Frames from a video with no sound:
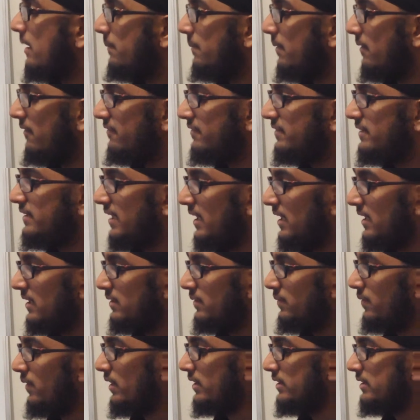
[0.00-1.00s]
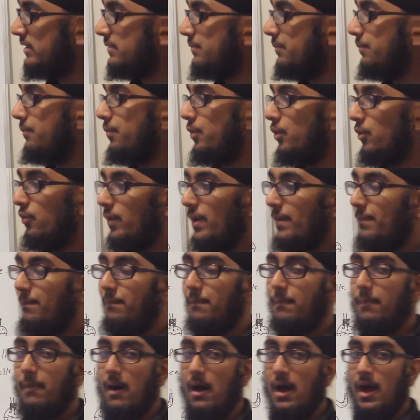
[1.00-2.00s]
up of cells was proven
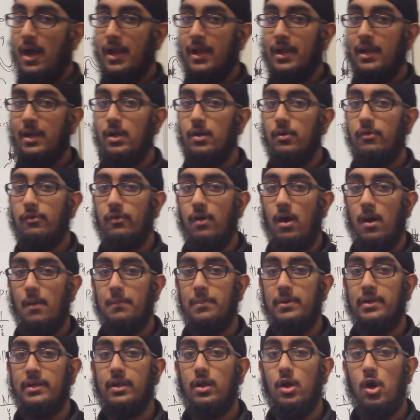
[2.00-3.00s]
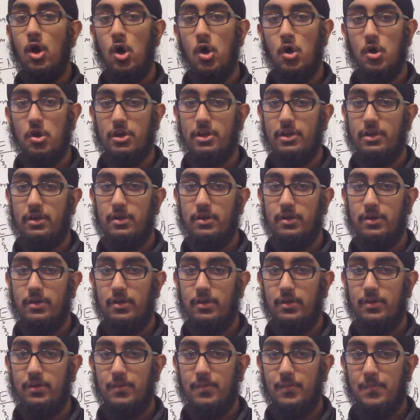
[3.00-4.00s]
by Robert Hooke.
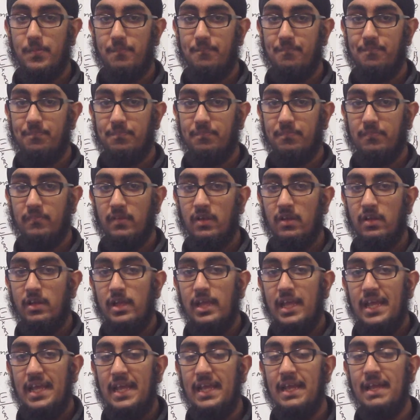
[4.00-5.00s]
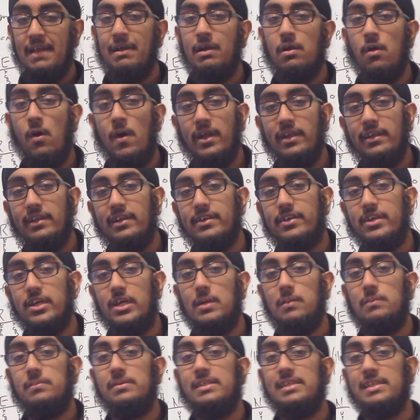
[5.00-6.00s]
He coined the
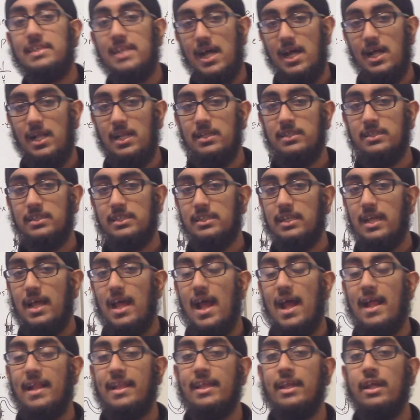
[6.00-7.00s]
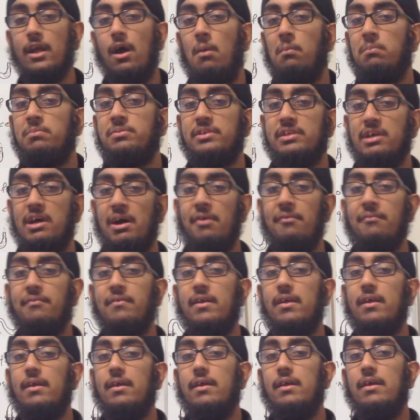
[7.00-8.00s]
term cells, and he observed
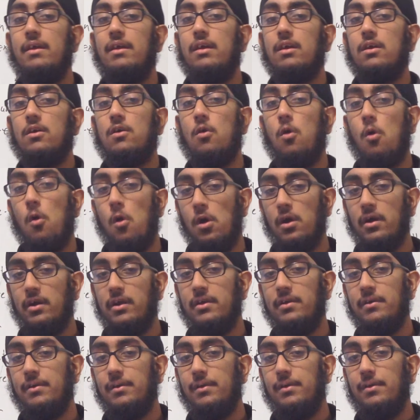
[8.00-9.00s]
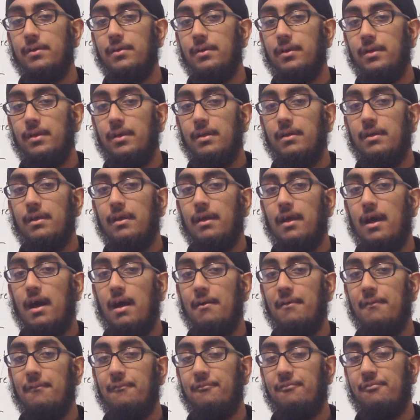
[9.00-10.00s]
cork
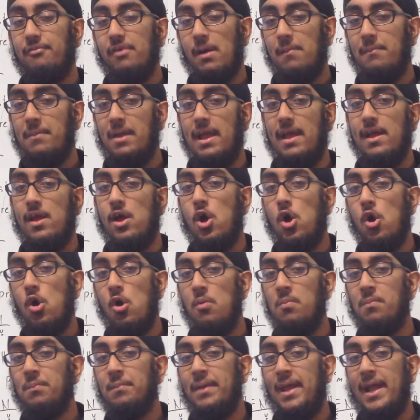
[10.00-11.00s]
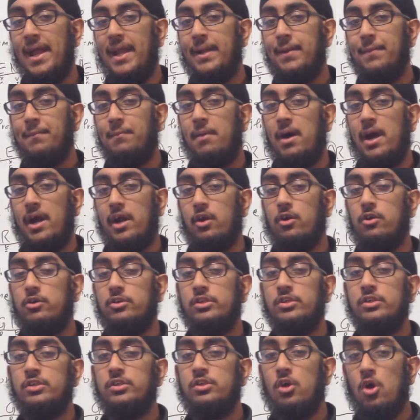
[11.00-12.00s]
from a homemade
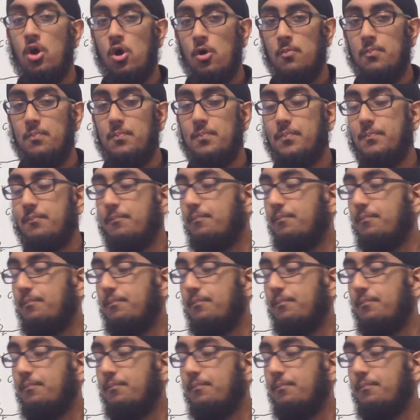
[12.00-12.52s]
microscope.